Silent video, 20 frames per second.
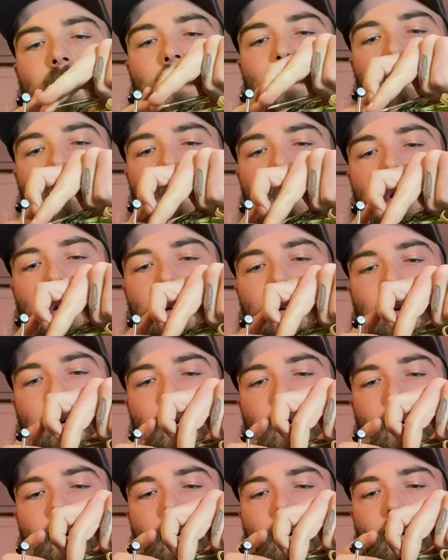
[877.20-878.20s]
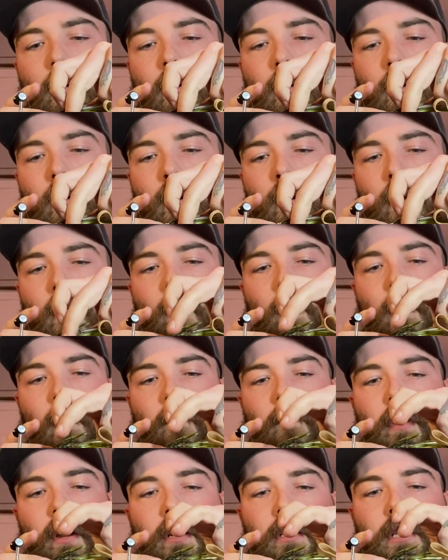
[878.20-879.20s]
We're gonna whip
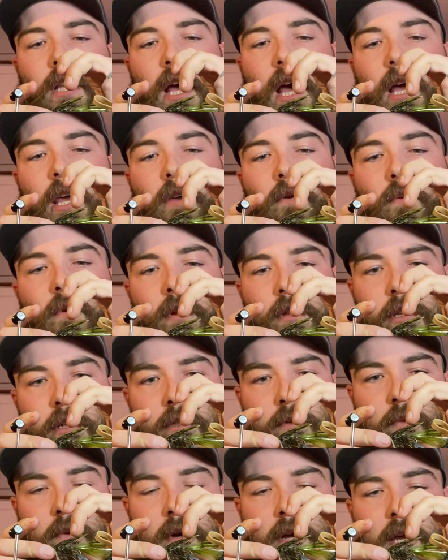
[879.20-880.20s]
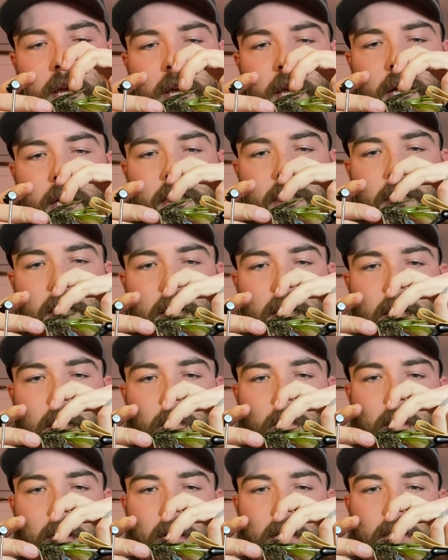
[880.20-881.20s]
finish that. You want this wing extending
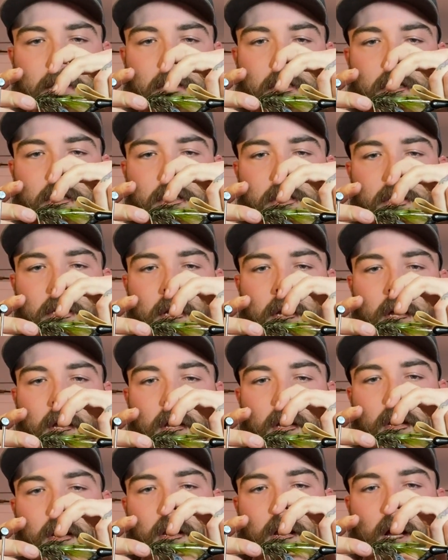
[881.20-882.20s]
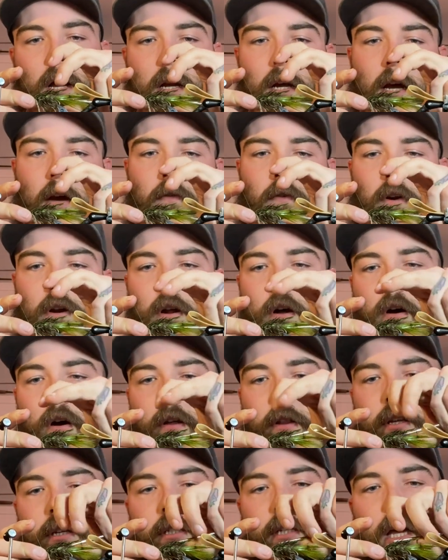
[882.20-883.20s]
where it's just not covering all
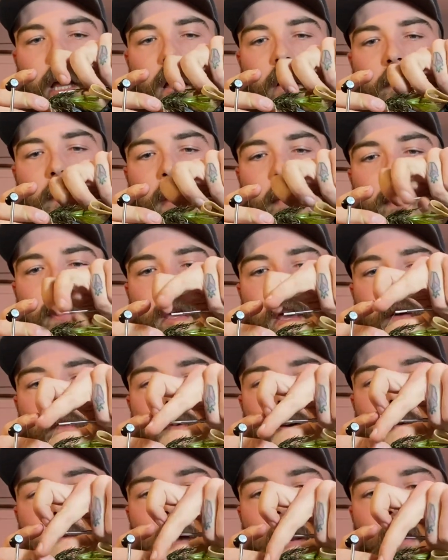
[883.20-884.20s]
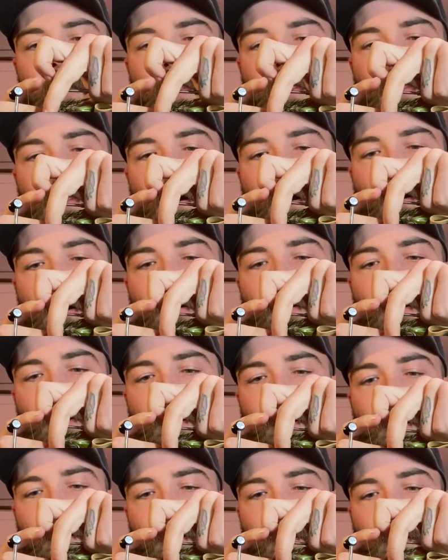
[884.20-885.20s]
this tail, maybe covering about 1/3
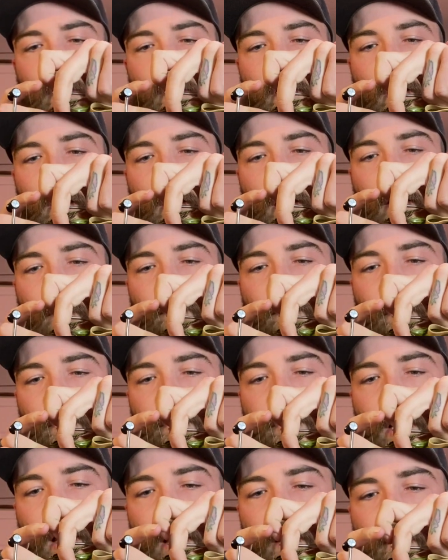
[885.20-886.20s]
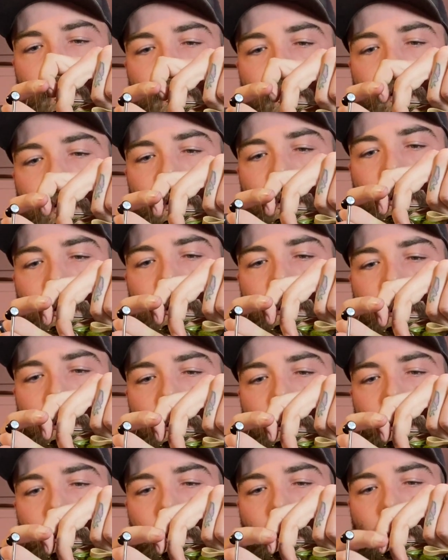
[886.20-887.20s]
of your tail.
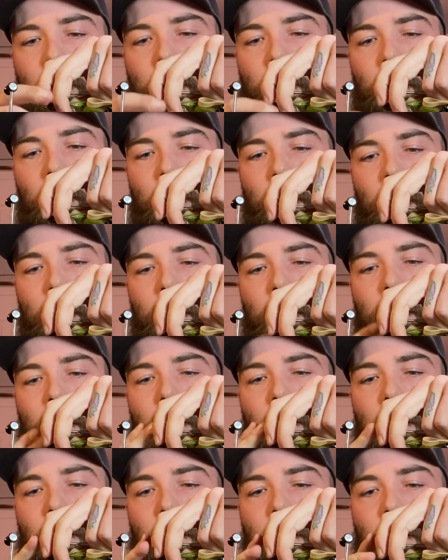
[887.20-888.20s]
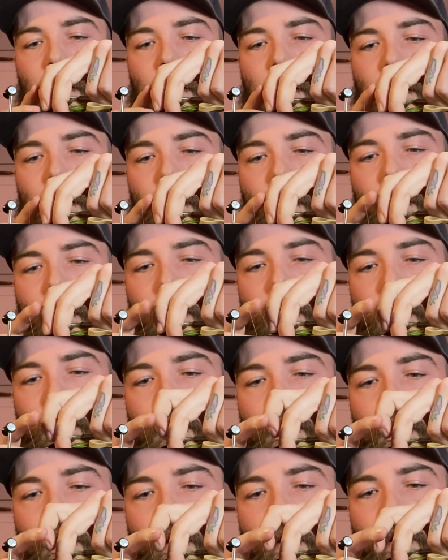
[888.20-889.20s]
And
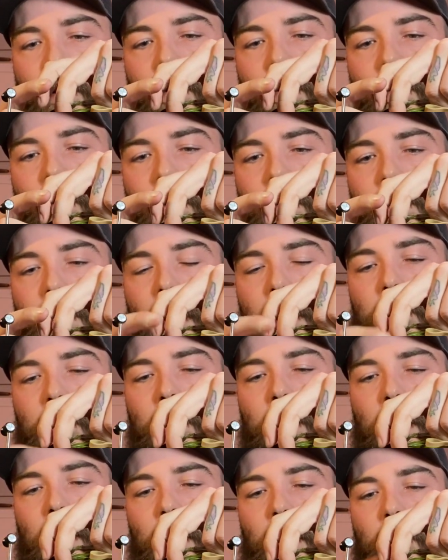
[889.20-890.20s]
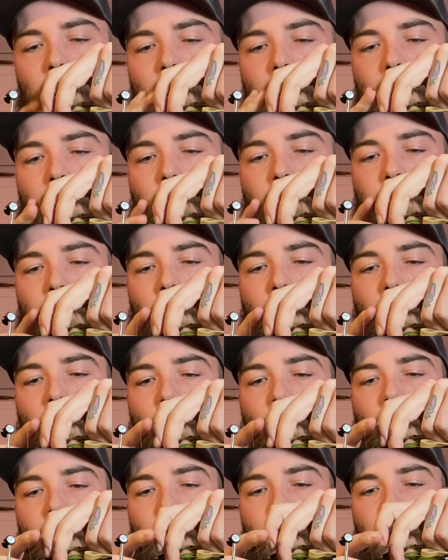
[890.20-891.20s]
then you're gonna do the same thing with the front
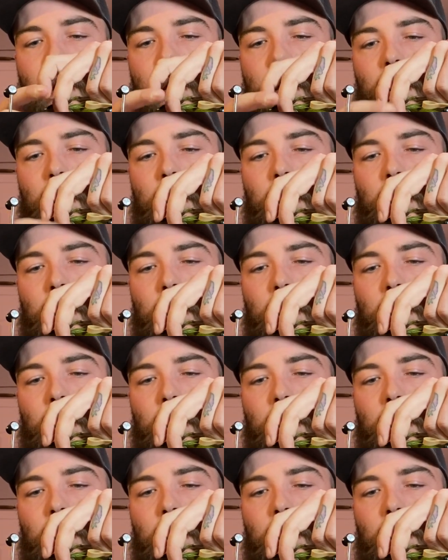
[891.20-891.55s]
wing.